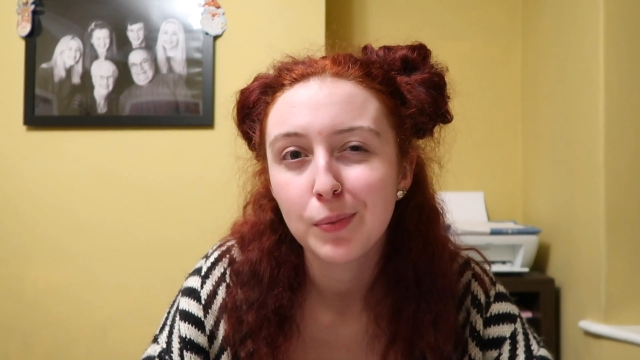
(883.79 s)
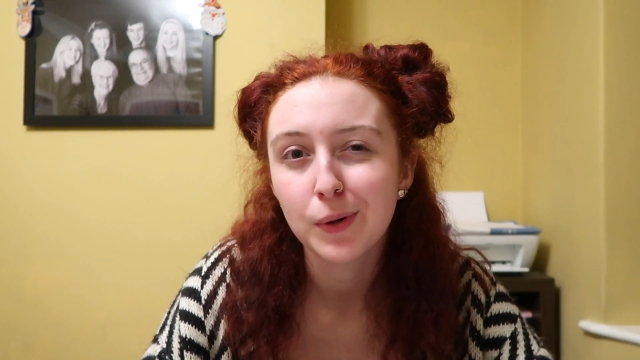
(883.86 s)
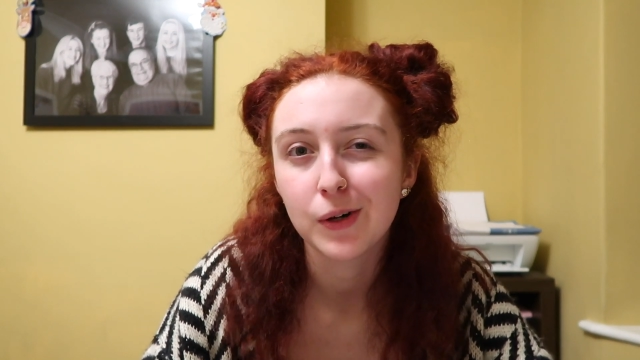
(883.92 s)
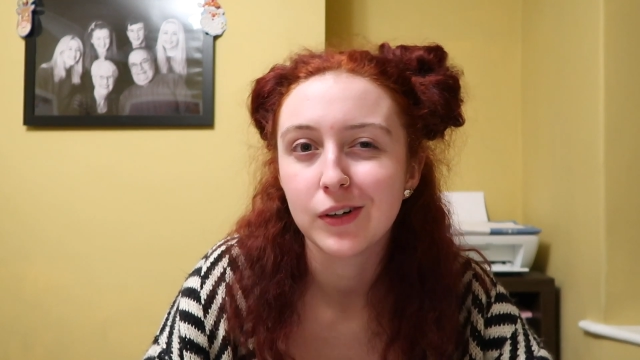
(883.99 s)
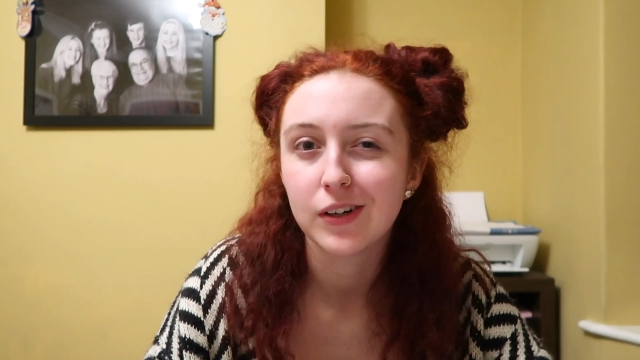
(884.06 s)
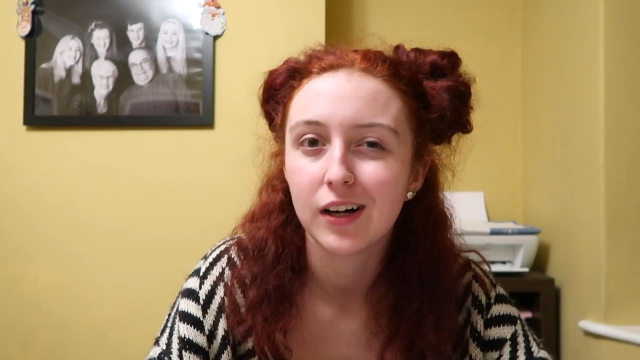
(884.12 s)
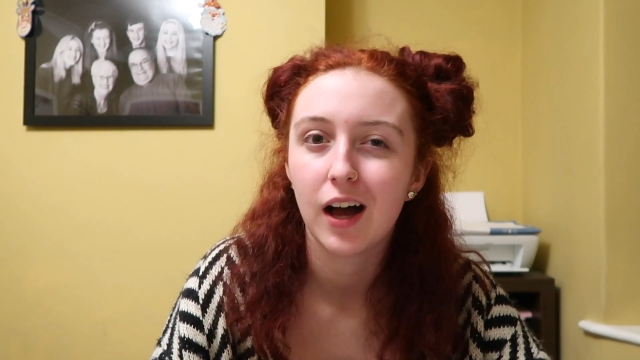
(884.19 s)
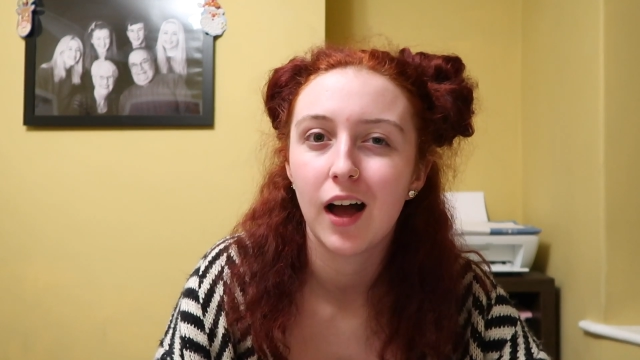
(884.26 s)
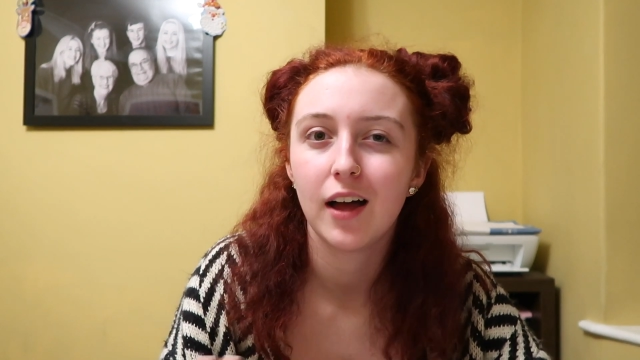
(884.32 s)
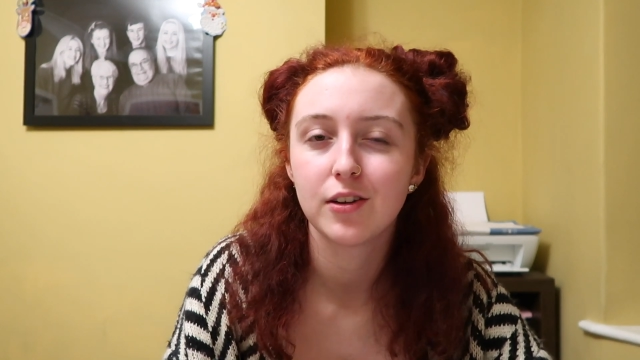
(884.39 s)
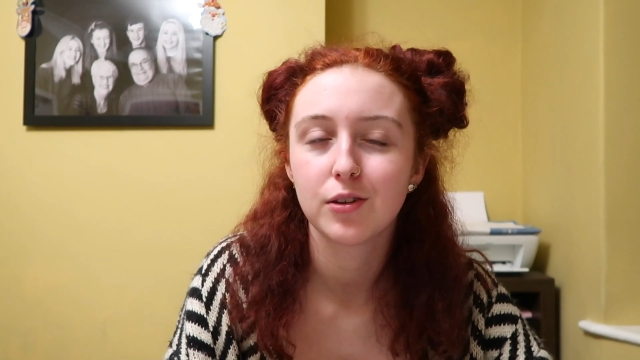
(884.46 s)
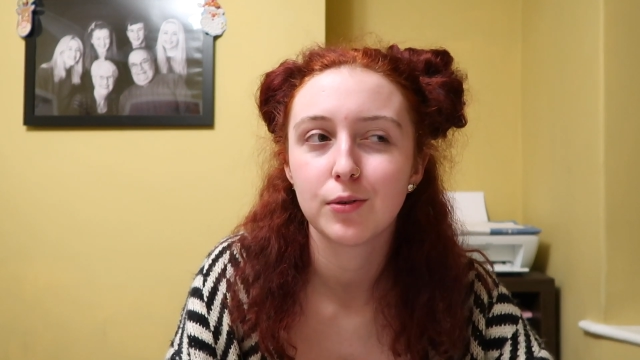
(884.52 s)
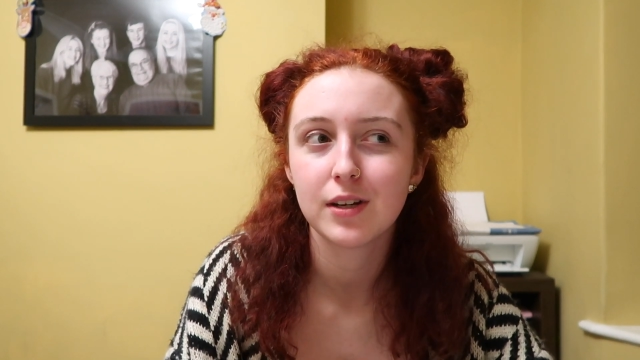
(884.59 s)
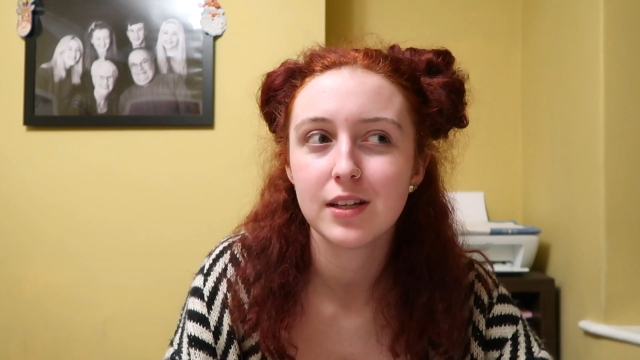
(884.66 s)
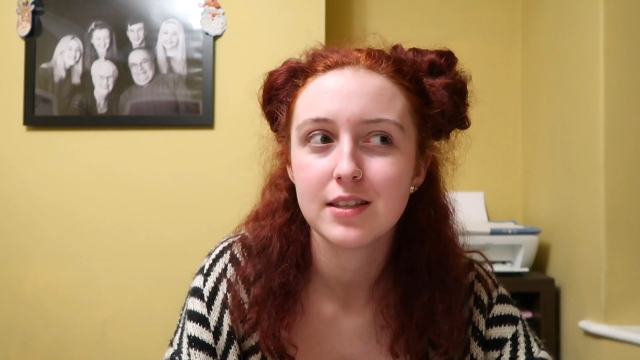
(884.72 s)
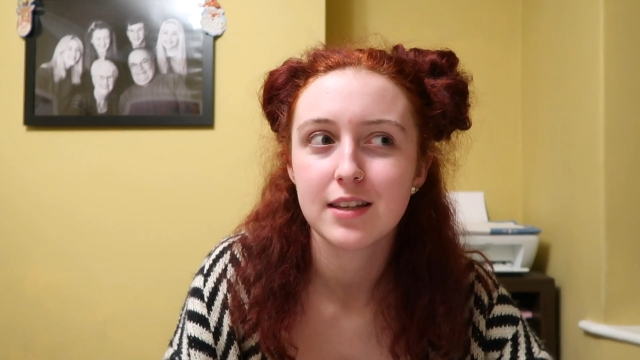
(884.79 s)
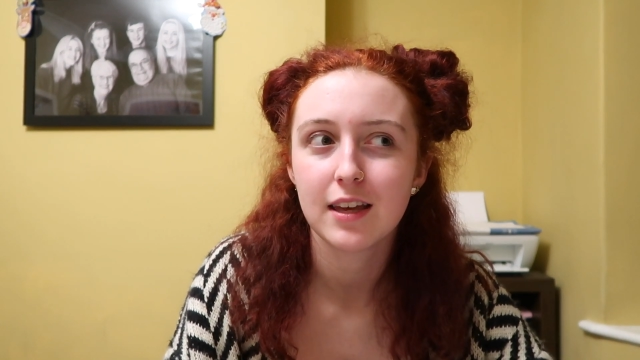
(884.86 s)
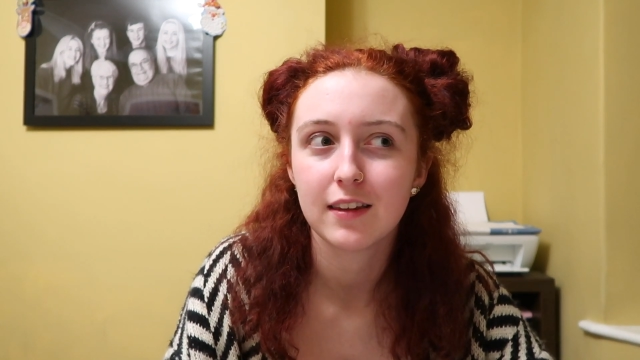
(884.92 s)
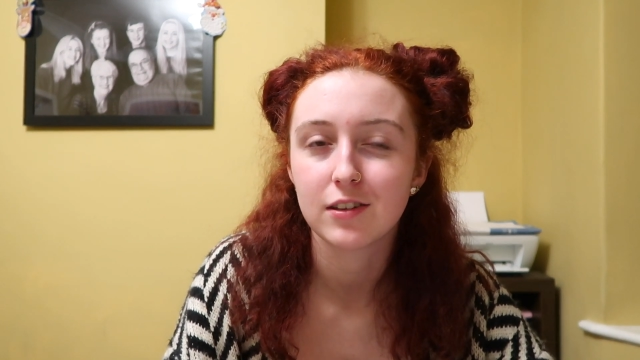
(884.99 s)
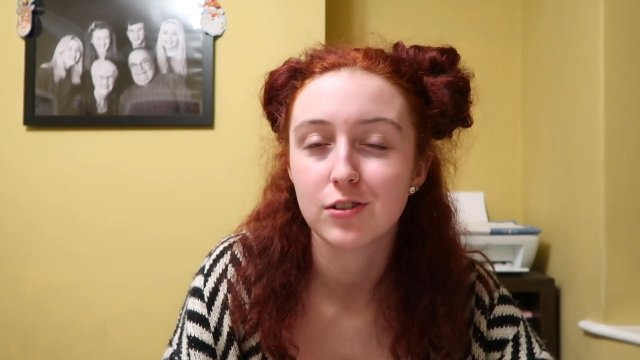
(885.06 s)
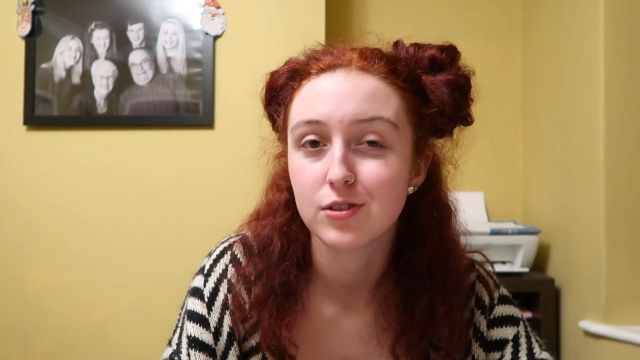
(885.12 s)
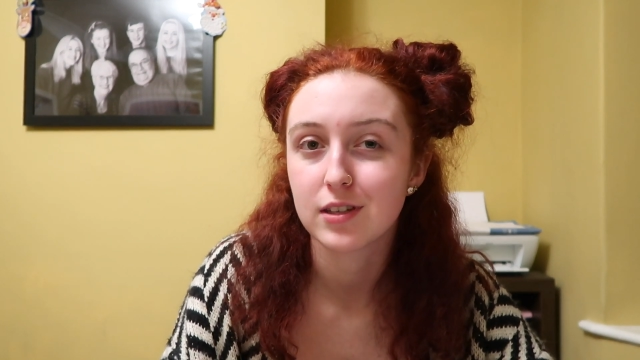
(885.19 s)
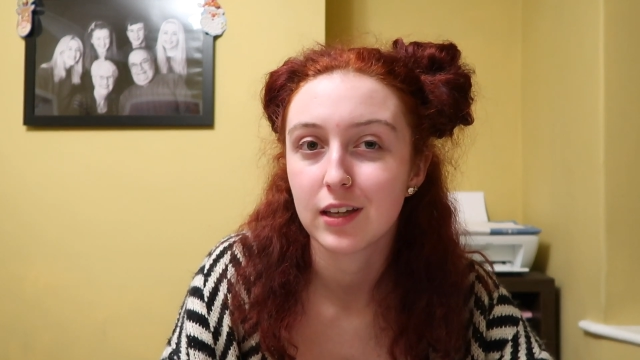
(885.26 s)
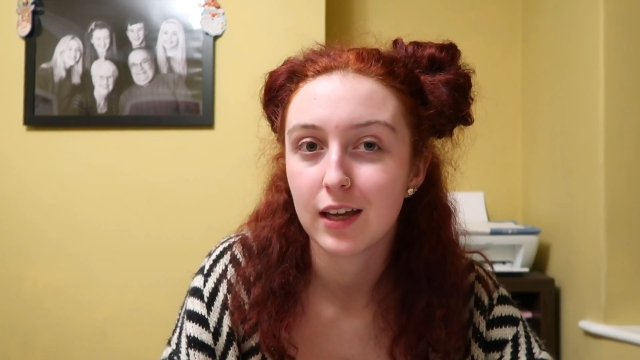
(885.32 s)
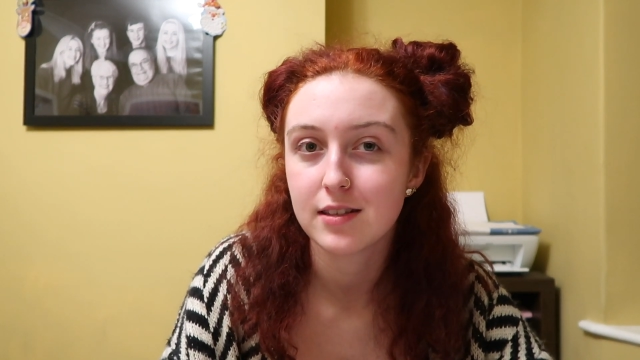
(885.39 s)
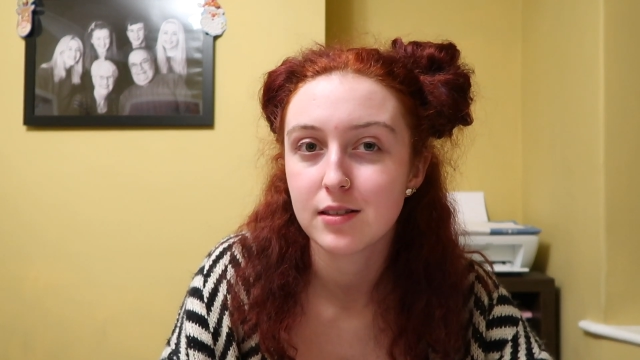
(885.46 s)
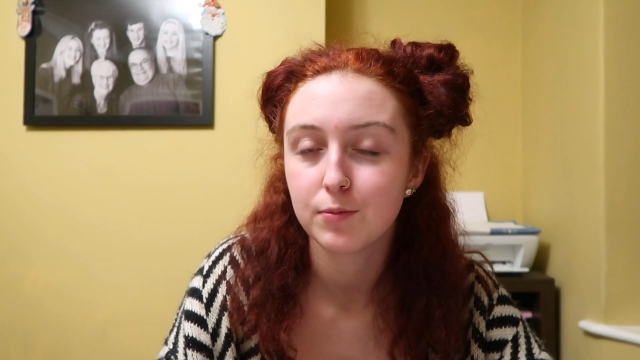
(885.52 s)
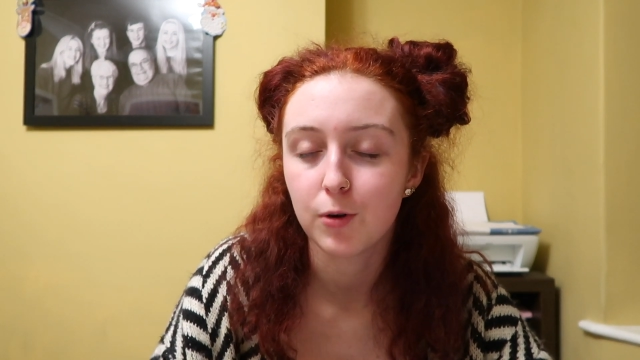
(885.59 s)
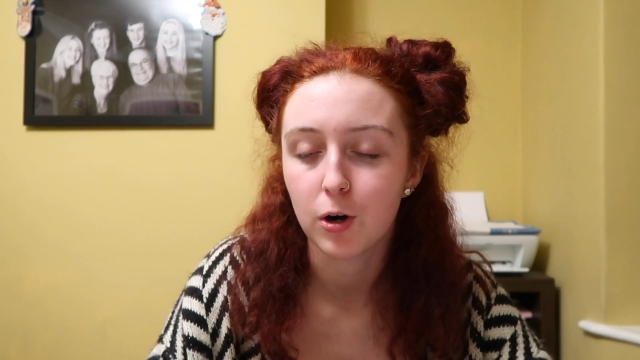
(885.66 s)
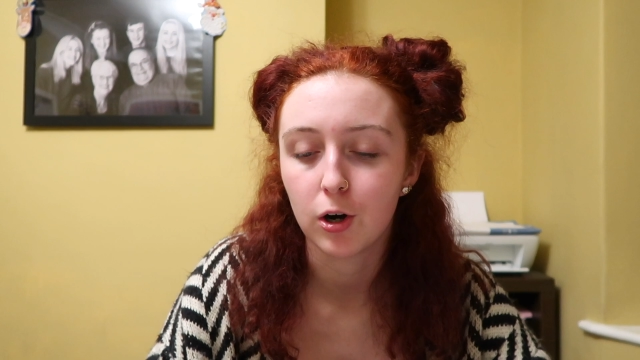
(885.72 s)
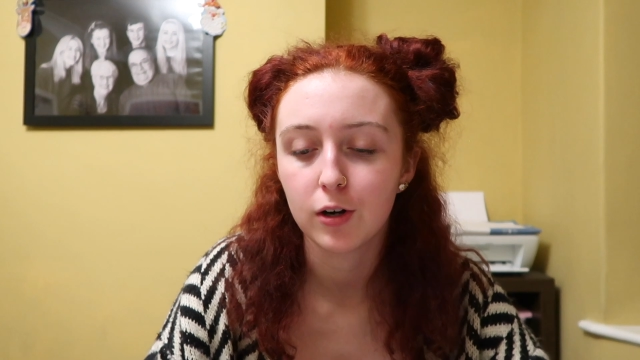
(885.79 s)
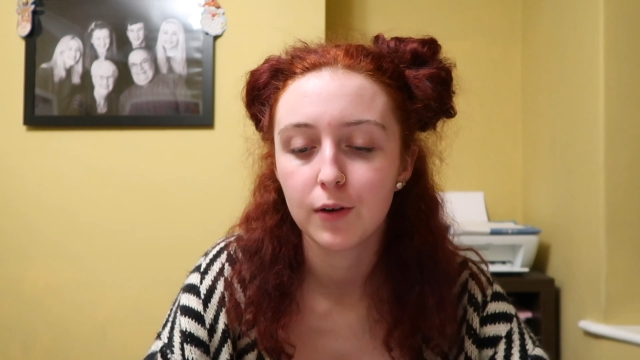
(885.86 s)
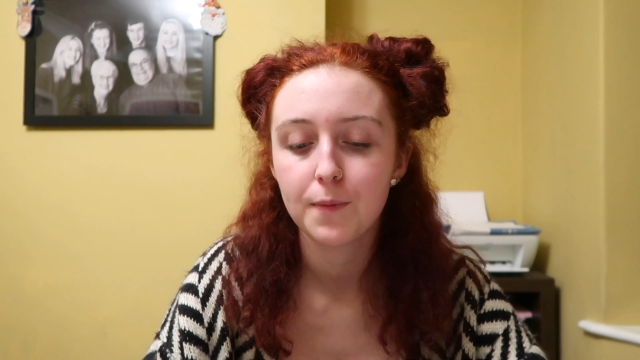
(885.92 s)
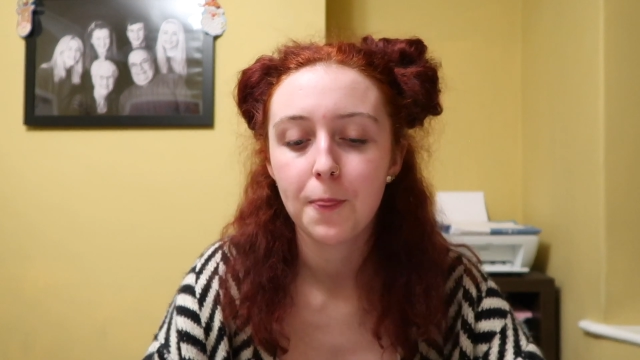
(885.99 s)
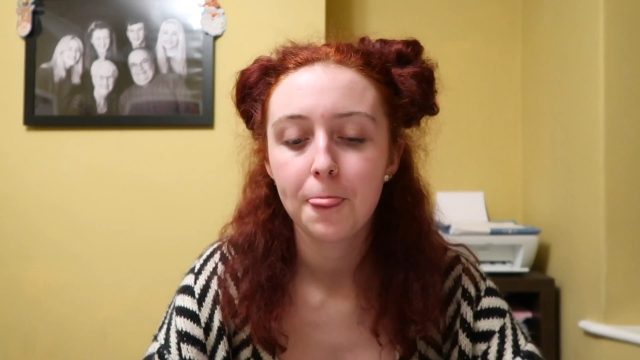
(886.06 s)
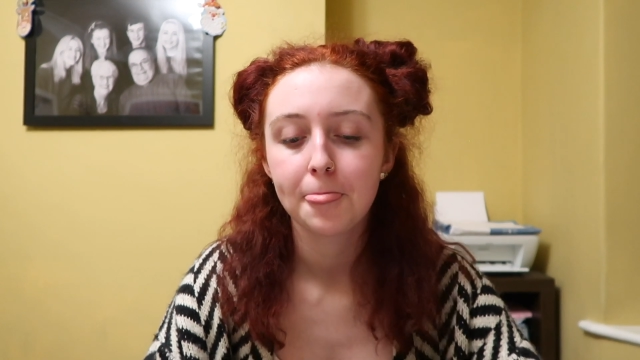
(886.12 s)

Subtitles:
but I don't want to say that just in case I'm wrong.